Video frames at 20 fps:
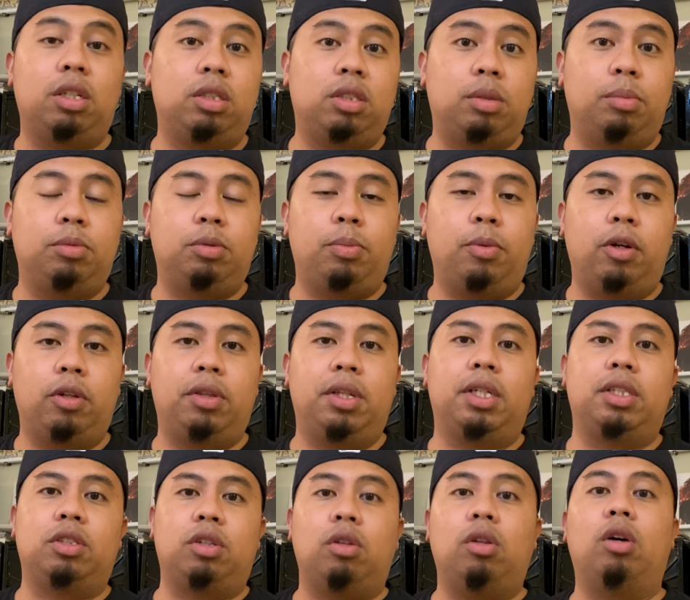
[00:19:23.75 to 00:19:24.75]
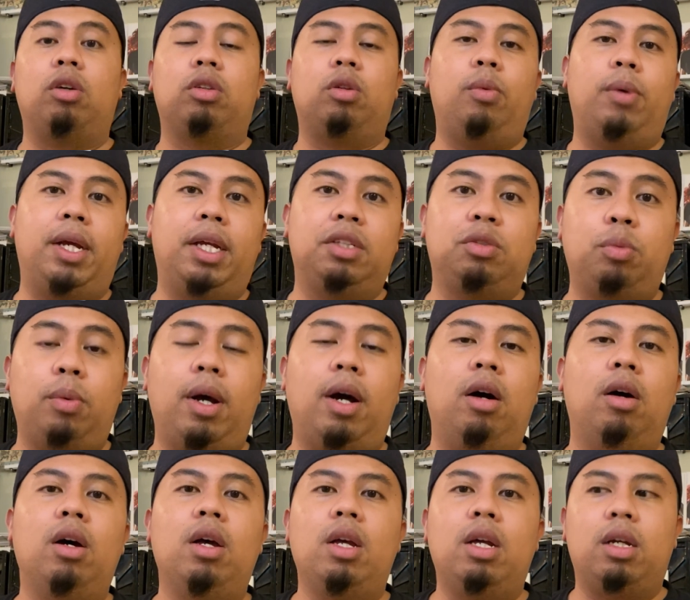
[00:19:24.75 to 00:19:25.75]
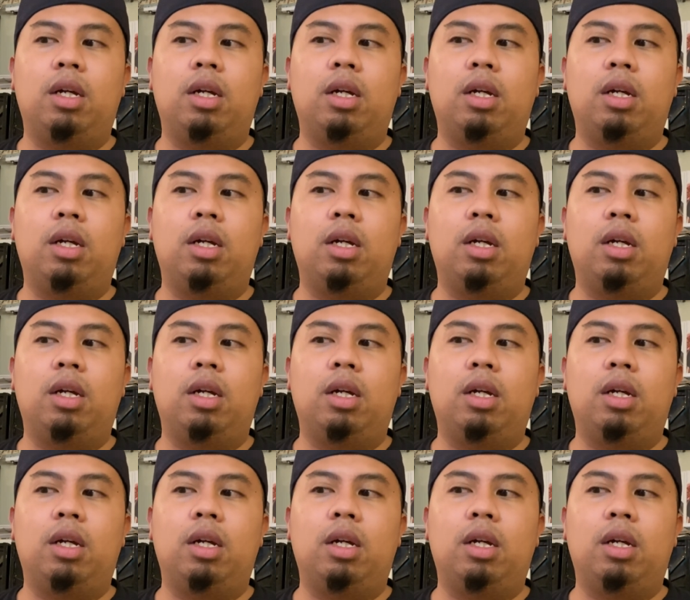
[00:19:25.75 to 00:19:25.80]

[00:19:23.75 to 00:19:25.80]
some small things along the way as well,